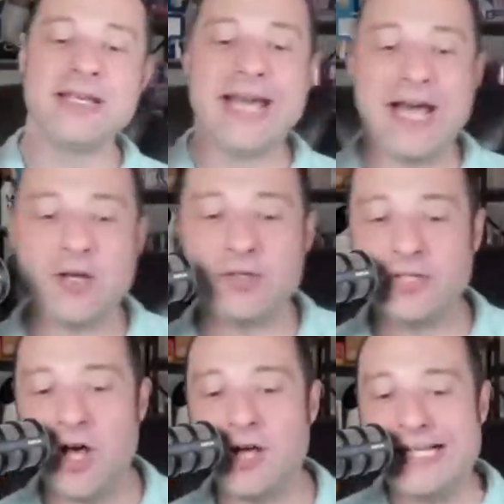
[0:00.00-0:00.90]
how
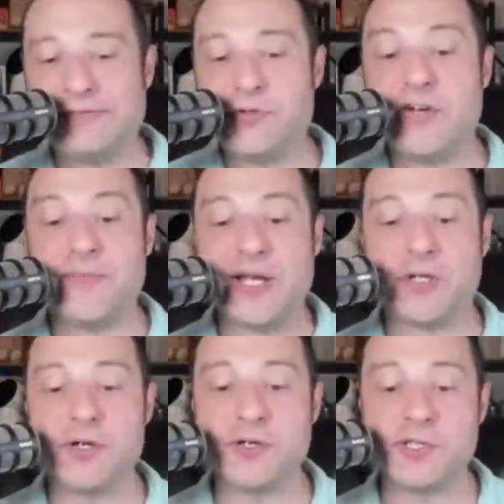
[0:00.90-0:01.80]
long after returning my
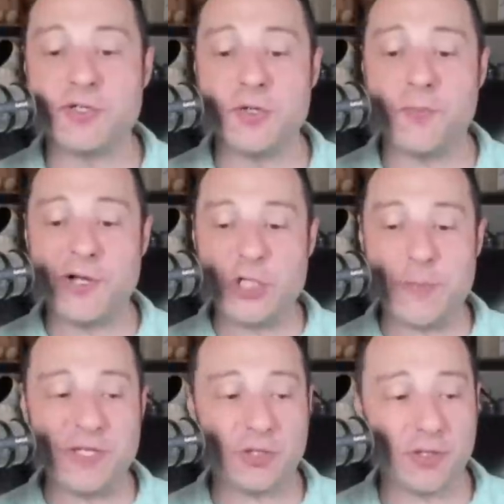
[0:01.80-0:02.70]
cruise the new point show
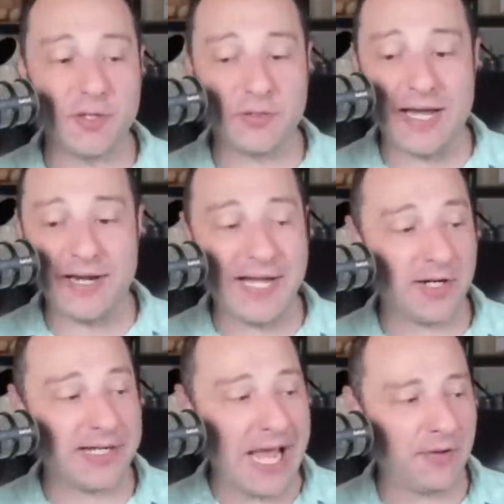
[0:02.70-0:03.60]
up in the cru- Crown and
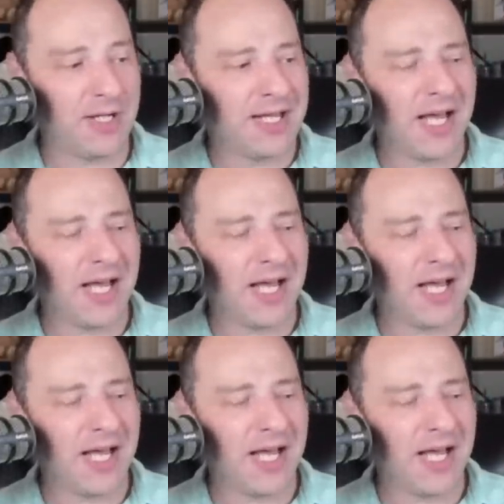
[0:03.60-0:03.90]
Anchor account?